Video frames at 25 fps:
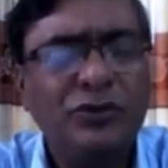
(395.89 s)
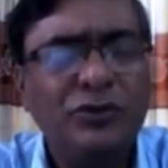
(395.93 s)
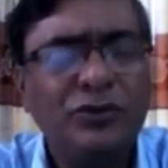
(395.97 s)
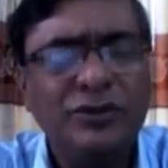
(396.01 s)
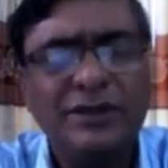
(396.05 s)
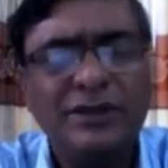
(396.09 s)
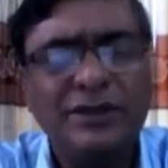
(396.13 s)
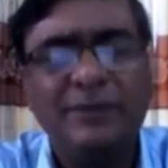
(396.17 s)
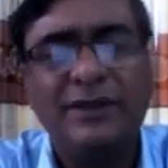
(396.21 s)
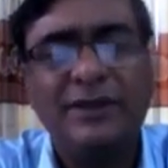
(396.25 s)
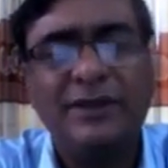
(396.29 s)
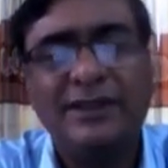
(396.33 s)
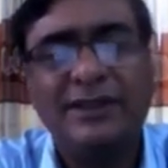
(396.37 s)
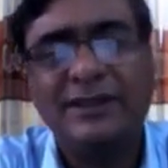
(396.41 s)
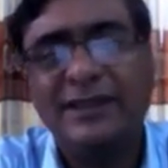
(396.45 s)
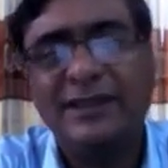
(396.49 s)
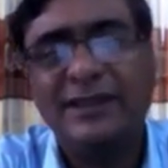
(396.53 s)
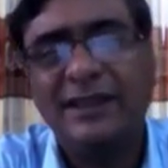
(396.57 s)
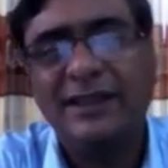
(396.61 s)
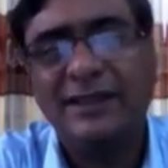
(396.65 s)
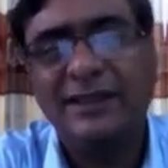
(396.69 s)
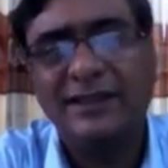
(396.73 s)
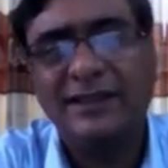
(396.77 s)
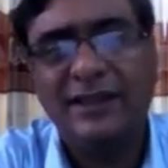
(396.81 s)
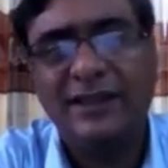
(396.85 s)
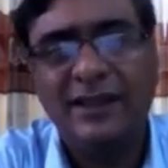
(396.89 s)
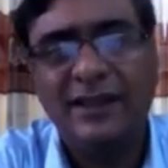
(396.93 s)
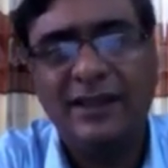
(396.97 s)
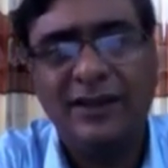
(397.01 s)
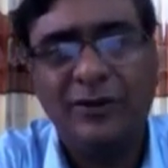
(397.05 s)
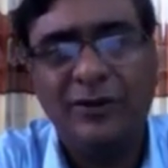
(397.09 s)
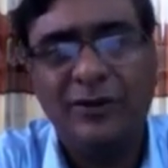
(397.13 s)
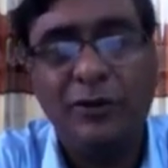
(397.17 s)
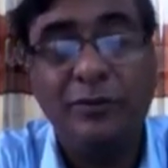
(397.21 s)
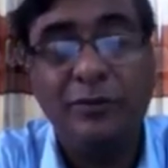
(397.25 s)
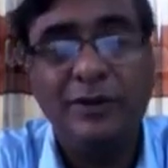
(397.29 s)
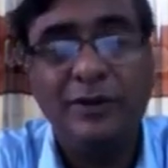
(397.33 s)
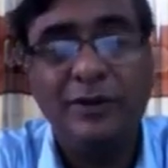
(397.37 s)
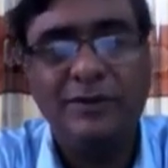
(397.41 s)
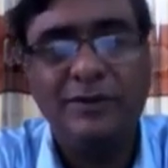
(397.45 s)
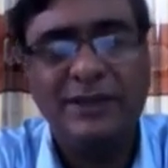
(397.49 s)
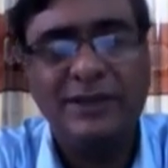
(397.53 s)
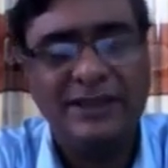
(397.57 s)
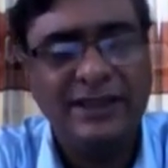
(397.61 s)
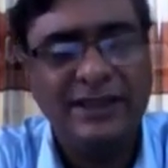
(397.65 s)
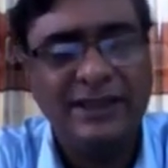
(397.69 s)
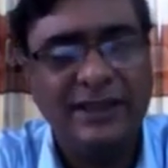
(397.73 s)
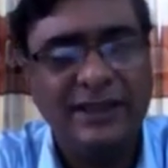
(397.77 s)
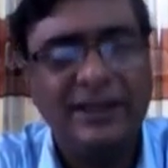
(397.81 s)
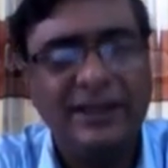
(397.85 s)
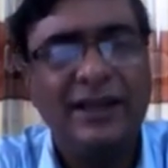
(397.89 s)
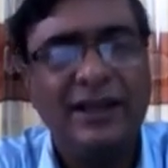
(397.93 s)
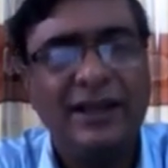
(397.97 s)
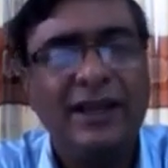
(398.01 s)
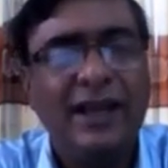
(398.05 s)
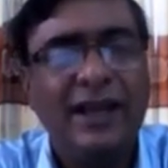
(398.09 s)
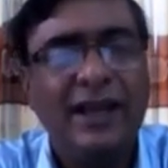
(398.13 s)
to some extent optimistic,